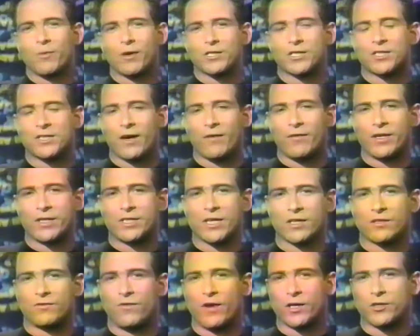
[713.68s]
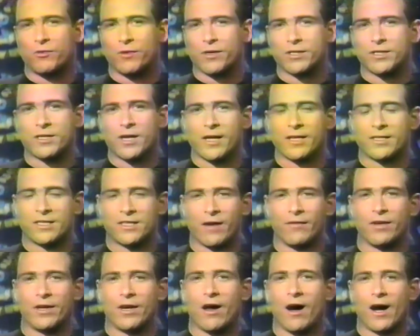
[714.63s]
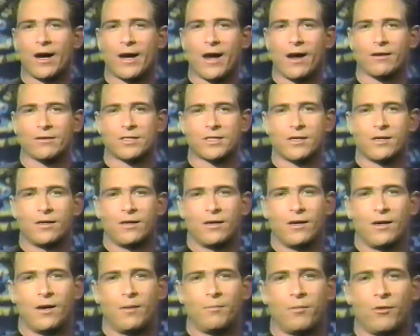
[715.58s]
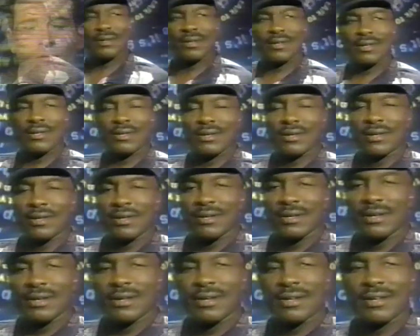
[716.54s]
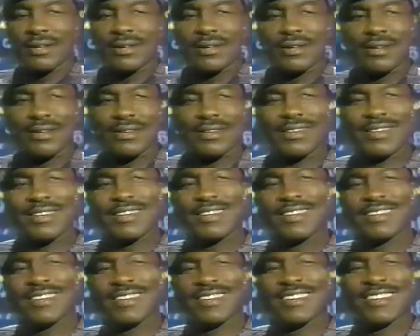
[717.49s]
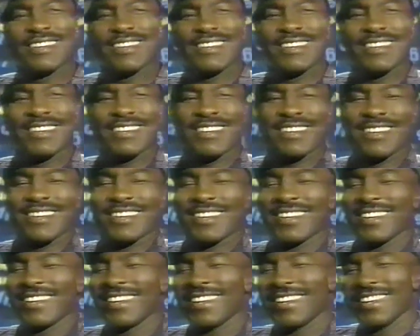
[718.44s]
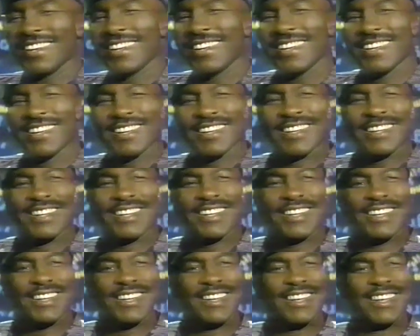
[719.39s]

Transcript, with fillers: So much 76 victories and 70 knockouts, but rather nine daughters and no sons. Earnie, that's incredible.